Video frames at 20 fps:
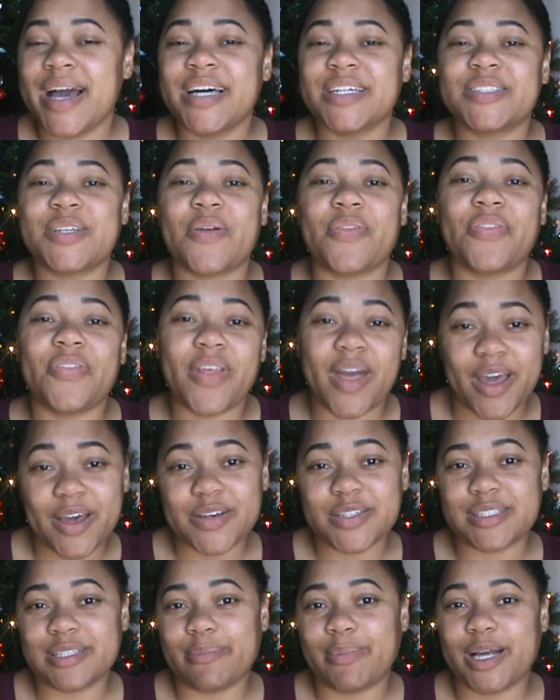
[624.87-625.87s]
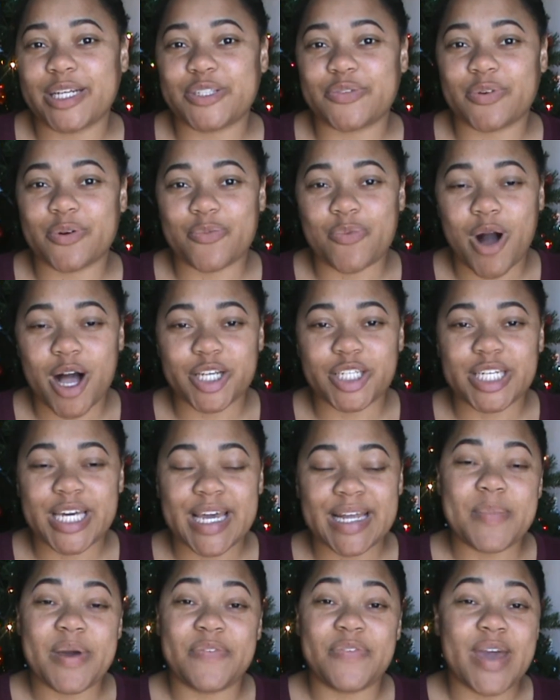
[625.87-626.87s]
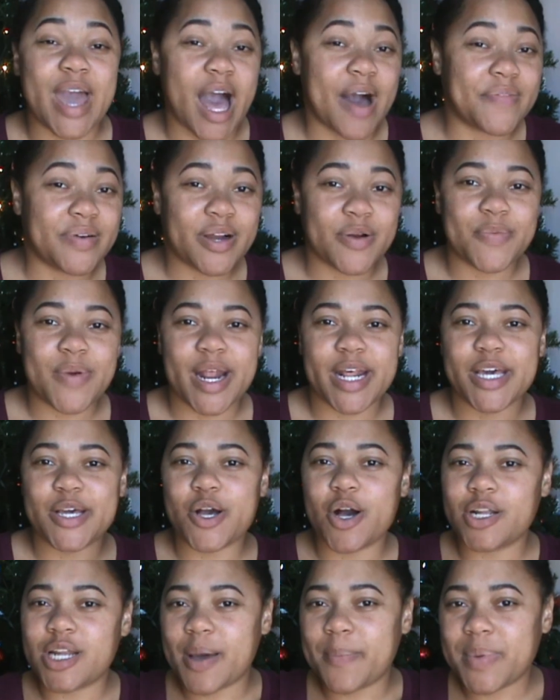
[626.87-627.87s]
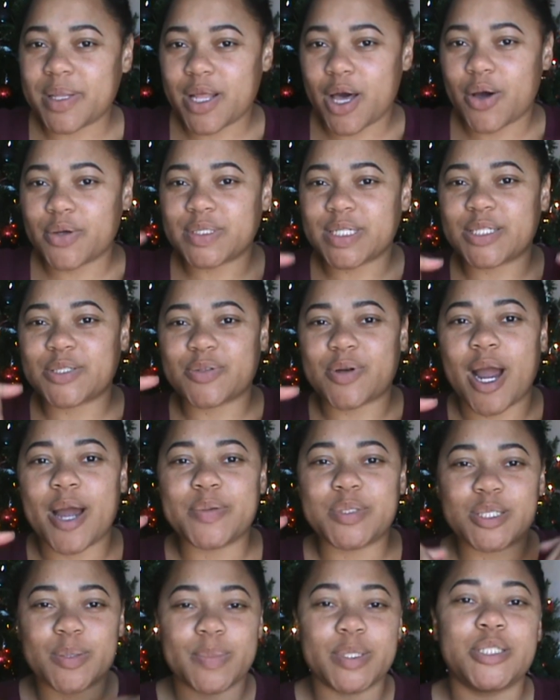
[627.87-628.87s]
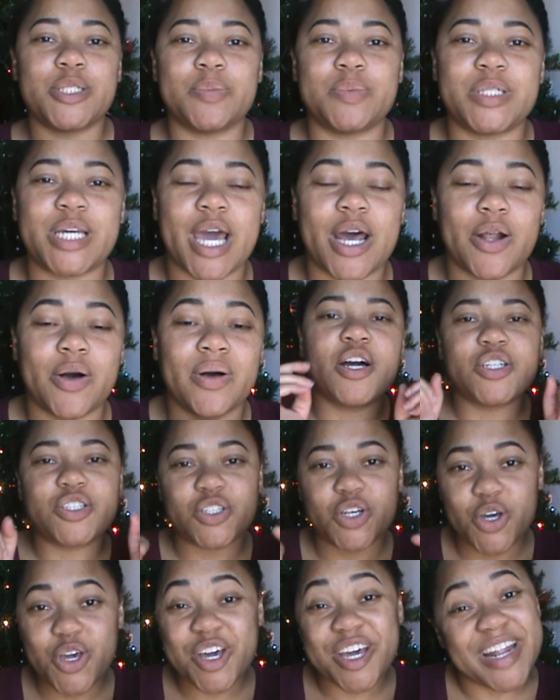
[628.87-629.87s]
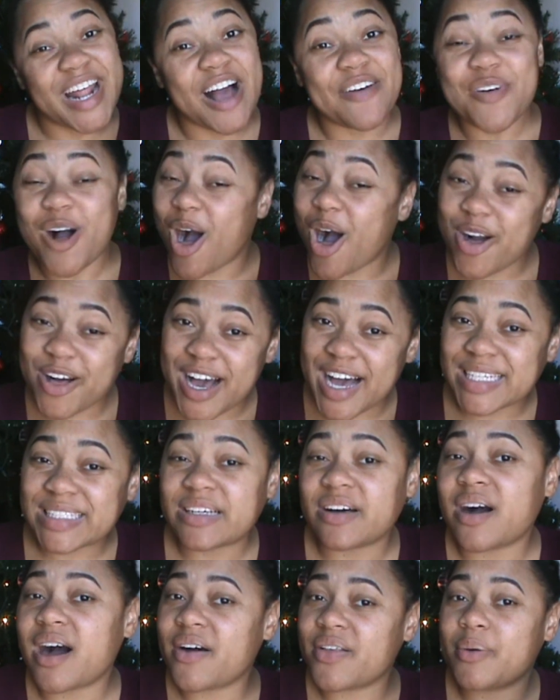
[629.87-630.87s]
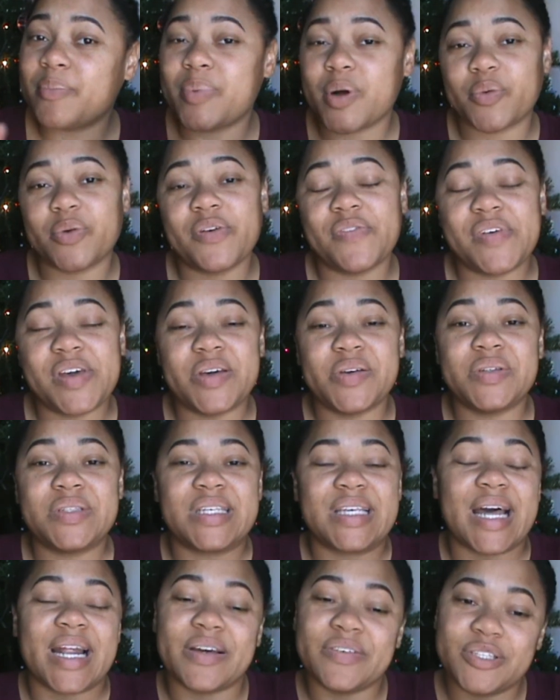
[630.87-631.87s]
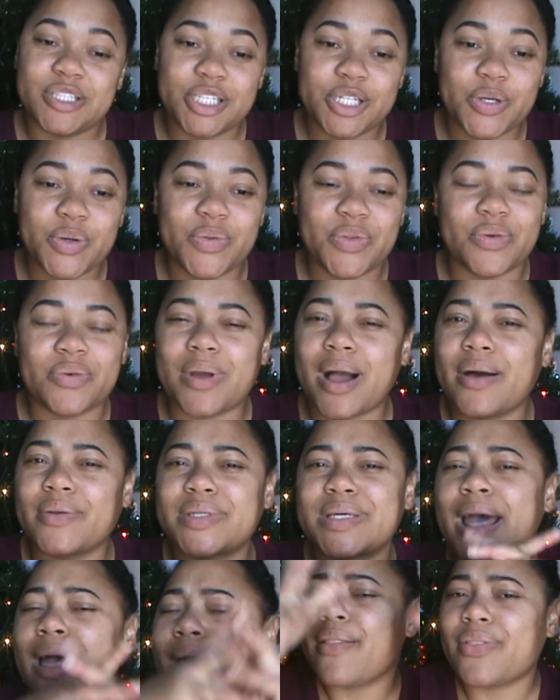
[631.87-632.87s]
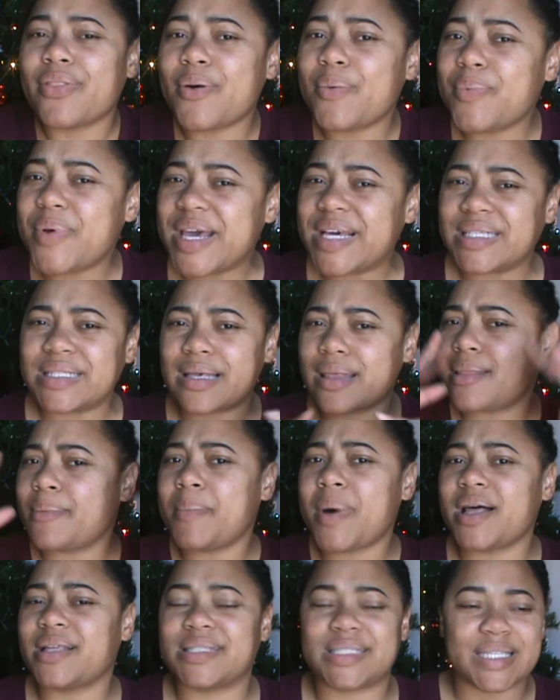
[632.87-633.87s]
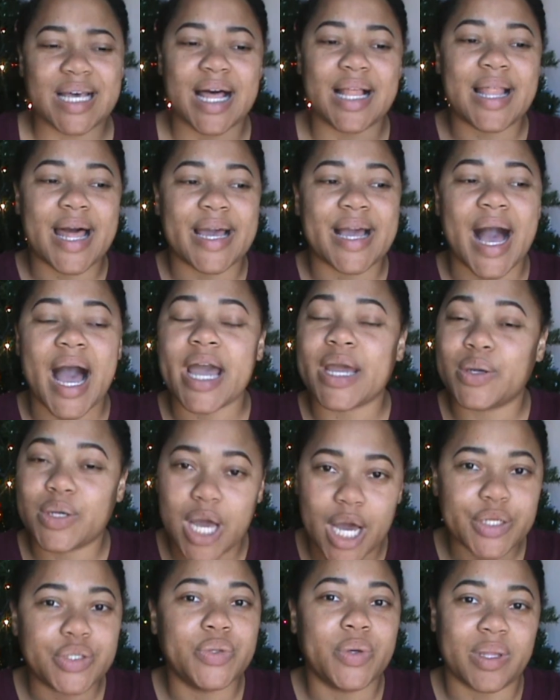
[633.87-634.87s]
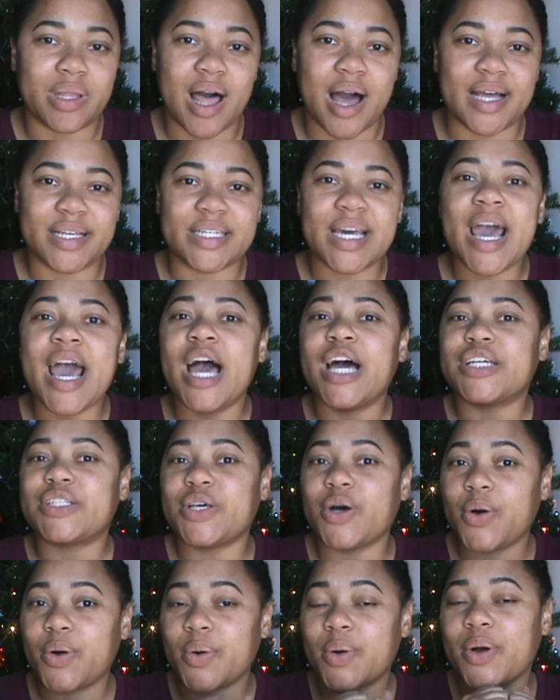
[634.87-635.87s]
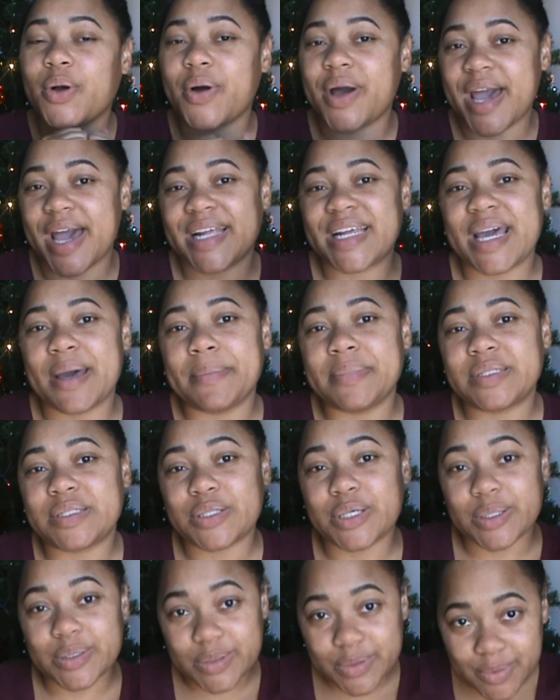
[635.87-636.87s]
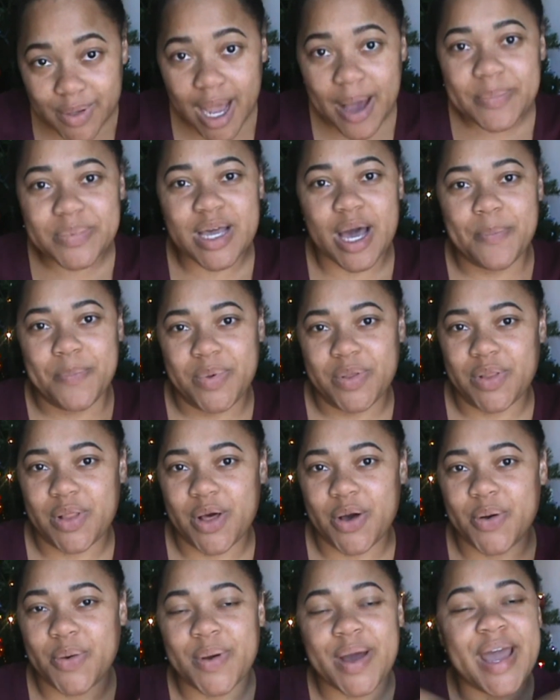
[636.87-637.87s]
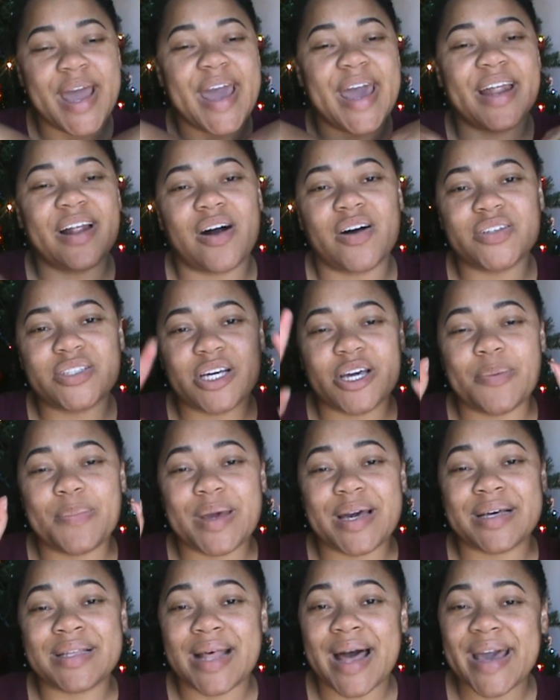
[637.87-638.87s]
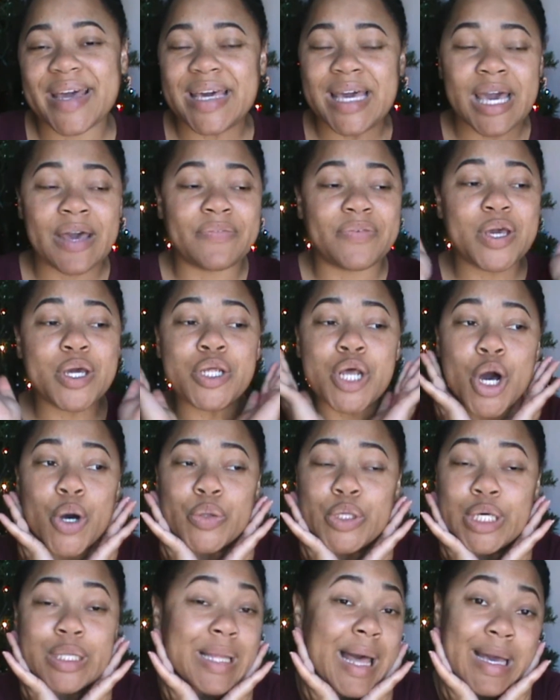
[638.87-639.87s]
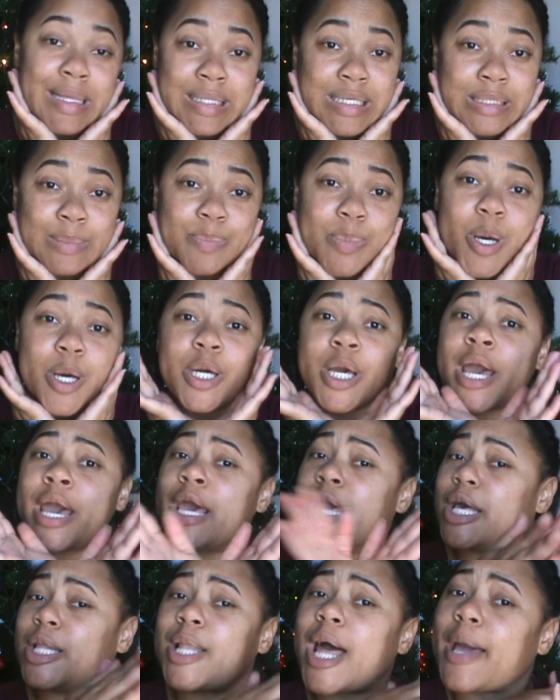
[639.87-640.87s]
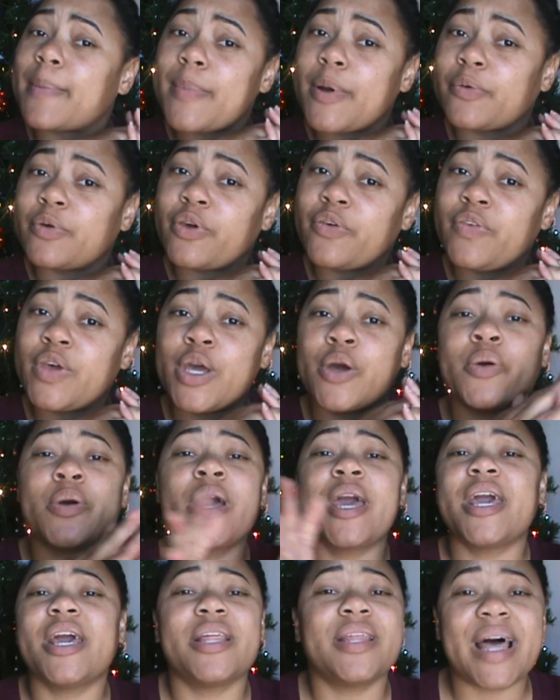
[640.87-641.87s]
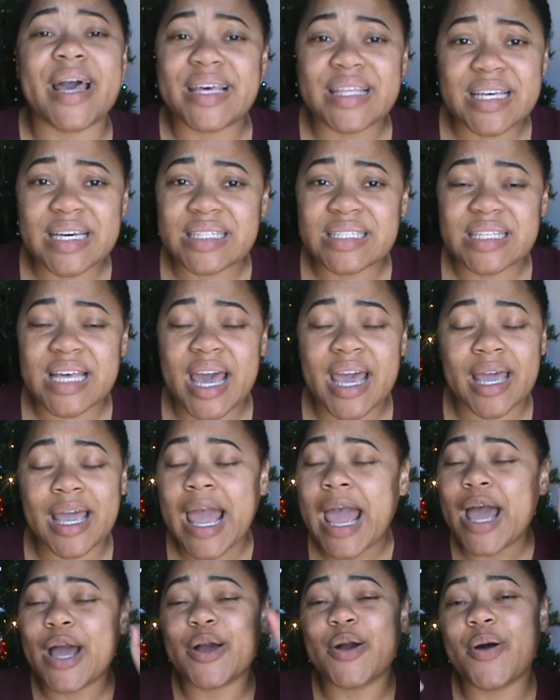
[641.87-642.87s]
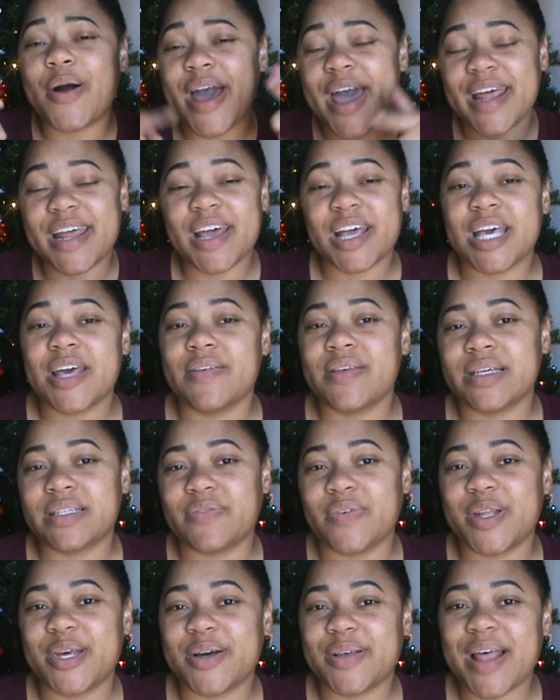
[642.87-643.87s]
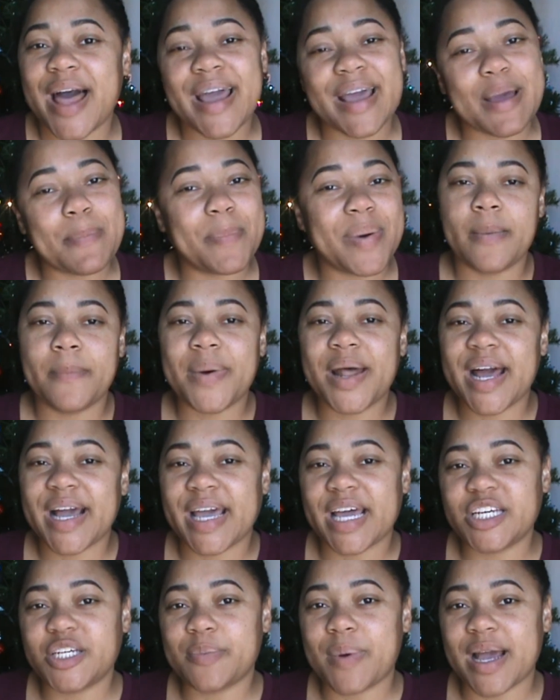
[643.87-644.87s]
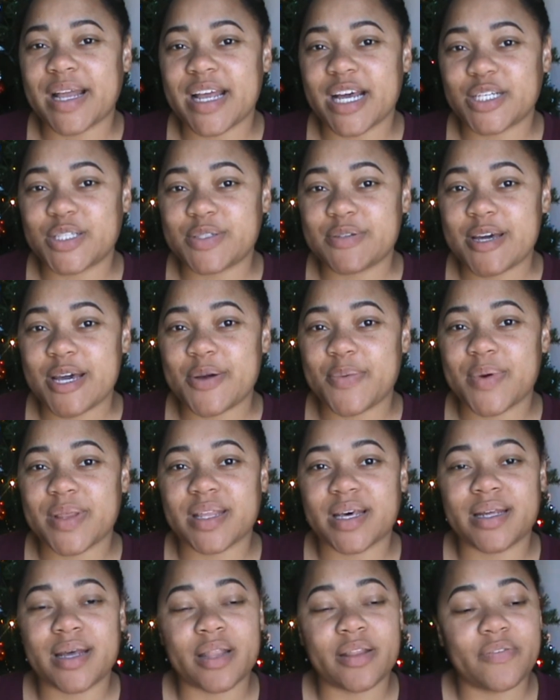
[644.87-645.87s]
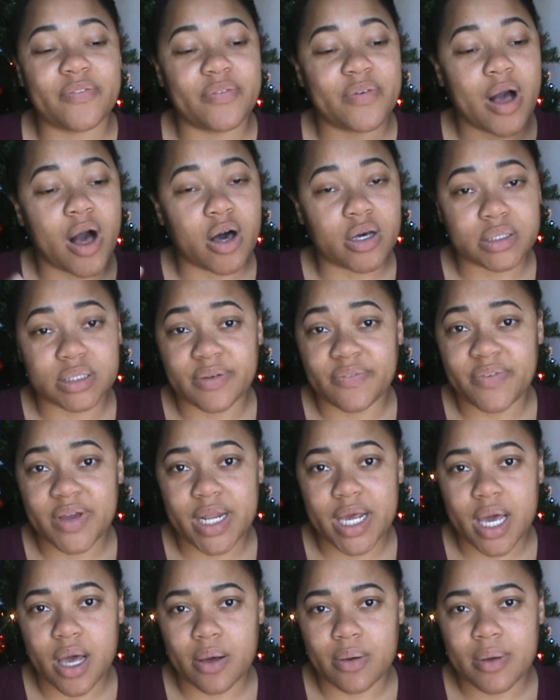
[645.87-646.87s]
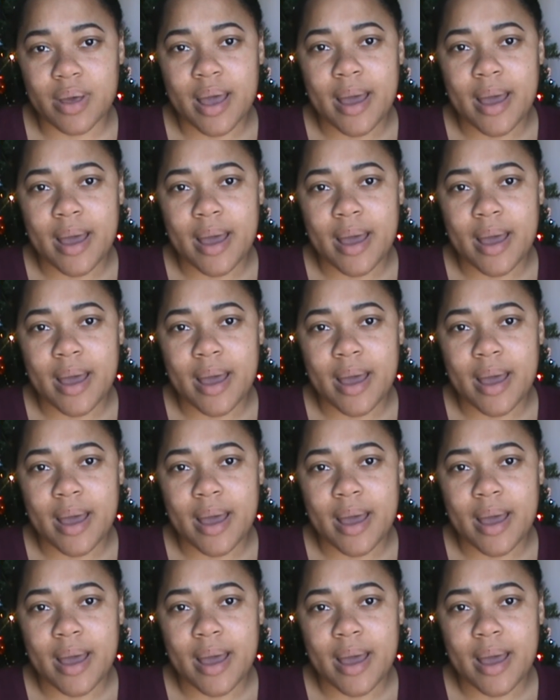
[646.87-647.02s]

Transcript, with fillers: So thank you so much for watching. If you haven't already, go down below, subscribe to my YouTube channel so you can have all kinds of other book reviews that I do throughout the weeks and the months. Like I, I do a lot. So go ahead and subscribe down below, and also give me a like if you know you like this book. You like my review, you like this thing, go ahead and give this video a like. But I'll catch you back next week with another awesome video.